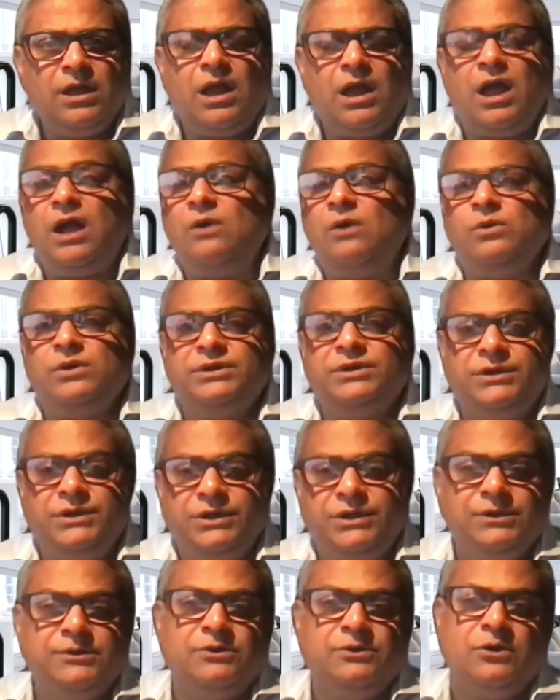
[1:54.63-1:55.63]
how are
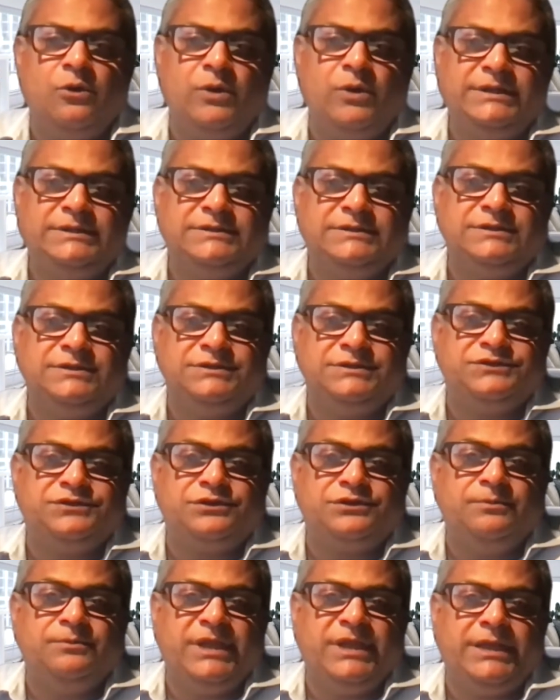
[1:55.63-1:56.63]
you going to
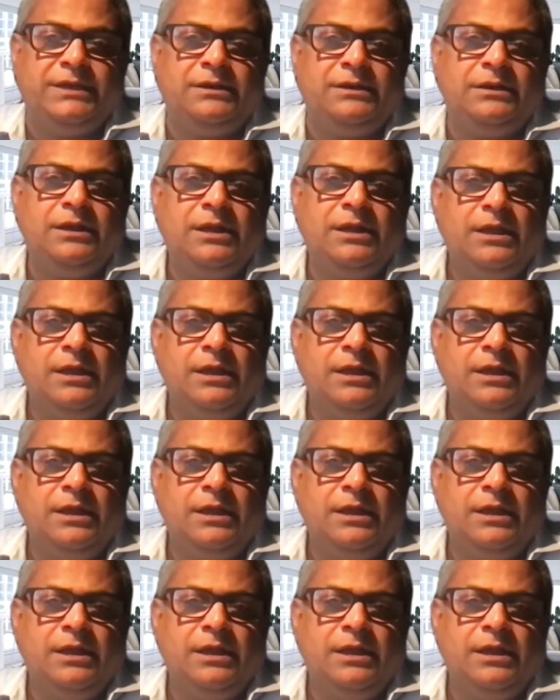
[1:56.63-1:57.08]
determine